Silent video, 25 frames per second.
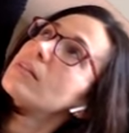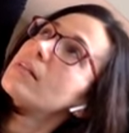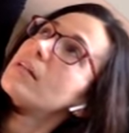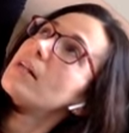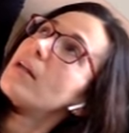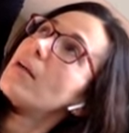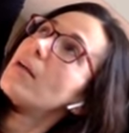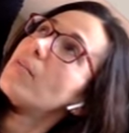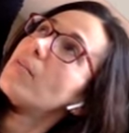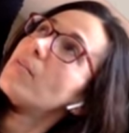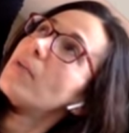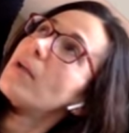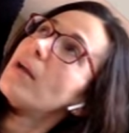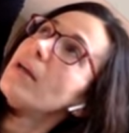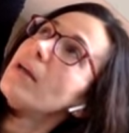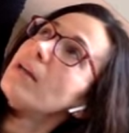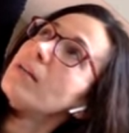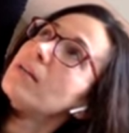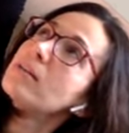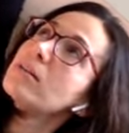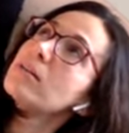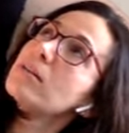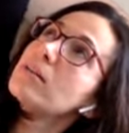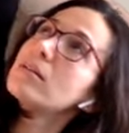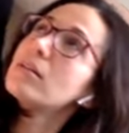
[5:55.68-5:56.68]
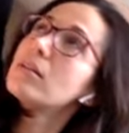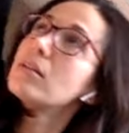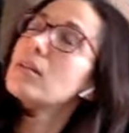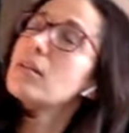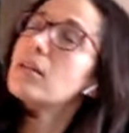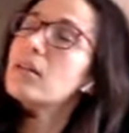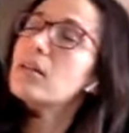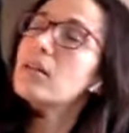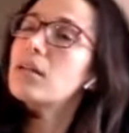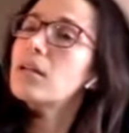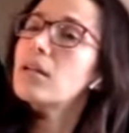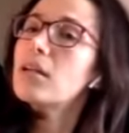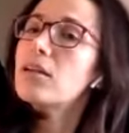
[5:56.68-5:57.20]
Sit upright
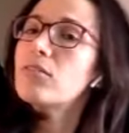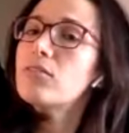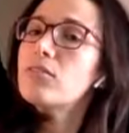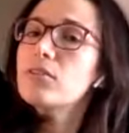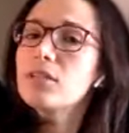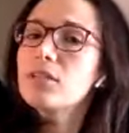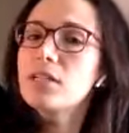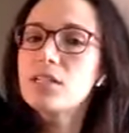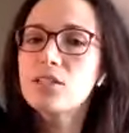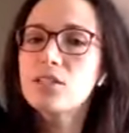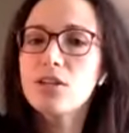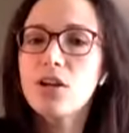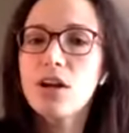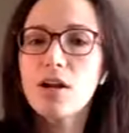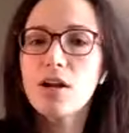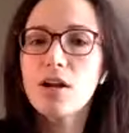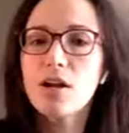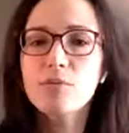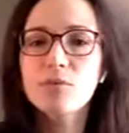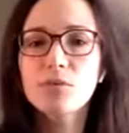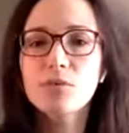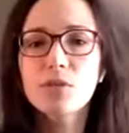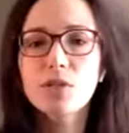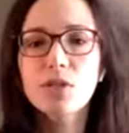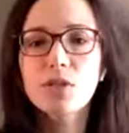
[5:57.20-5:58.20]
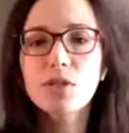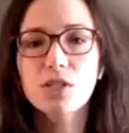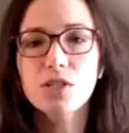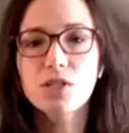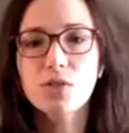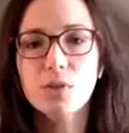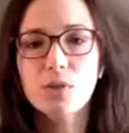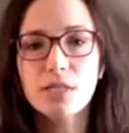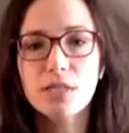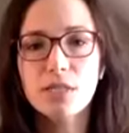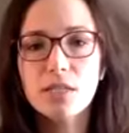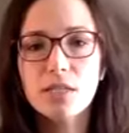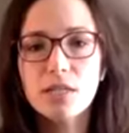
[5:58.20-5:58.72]
and release your arms. We're going to
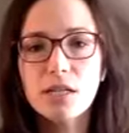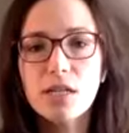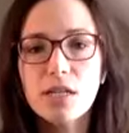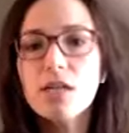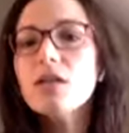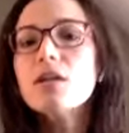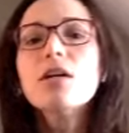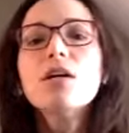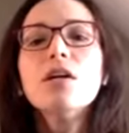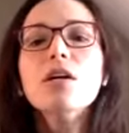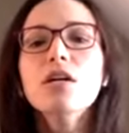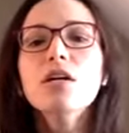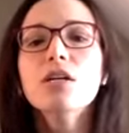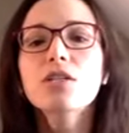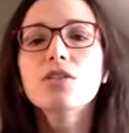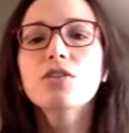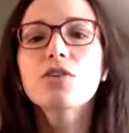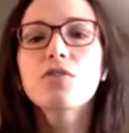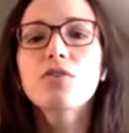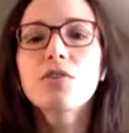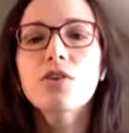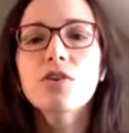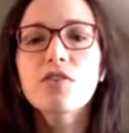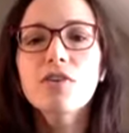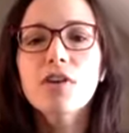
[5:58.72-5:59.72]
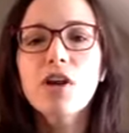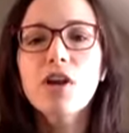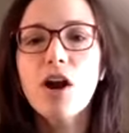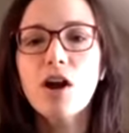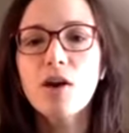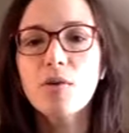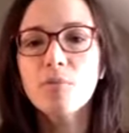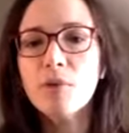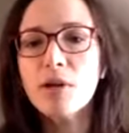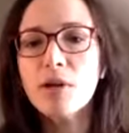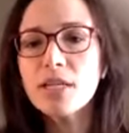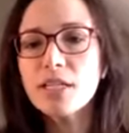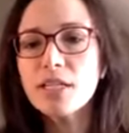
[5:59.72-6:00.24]
twist here. So if you have an
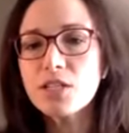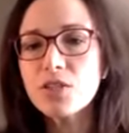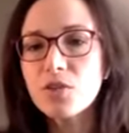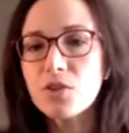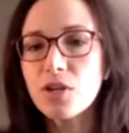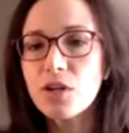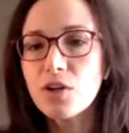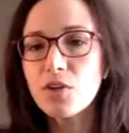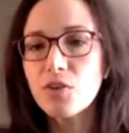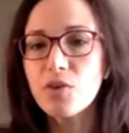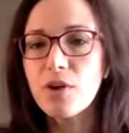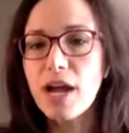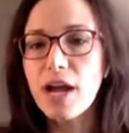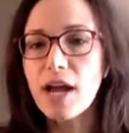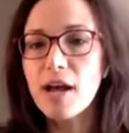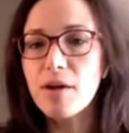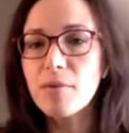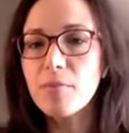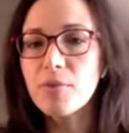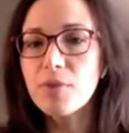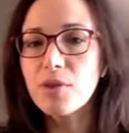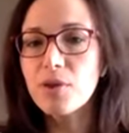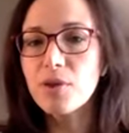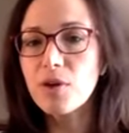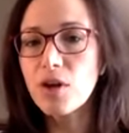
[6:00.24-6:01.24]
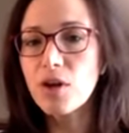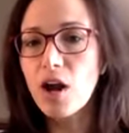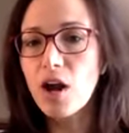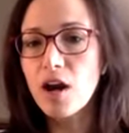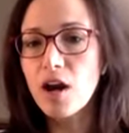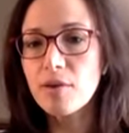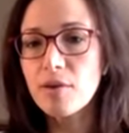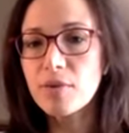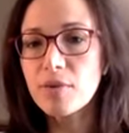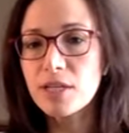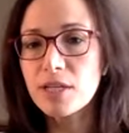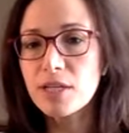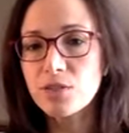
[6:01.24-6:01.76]
armrest, you can grab the
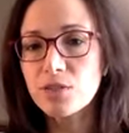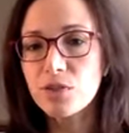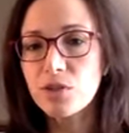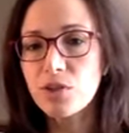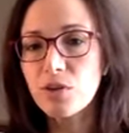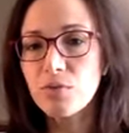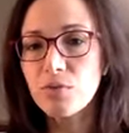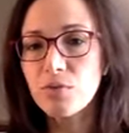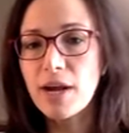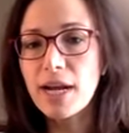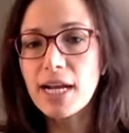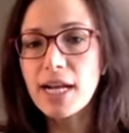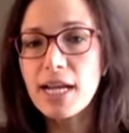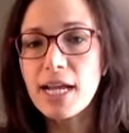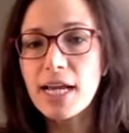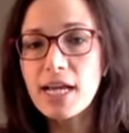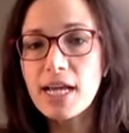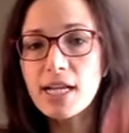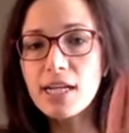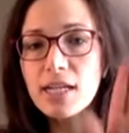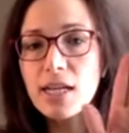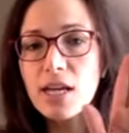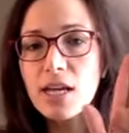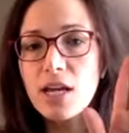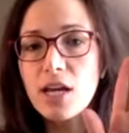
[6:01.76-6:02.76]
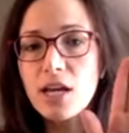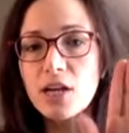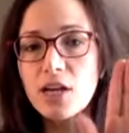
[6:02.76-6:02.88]
armrest with your right hand.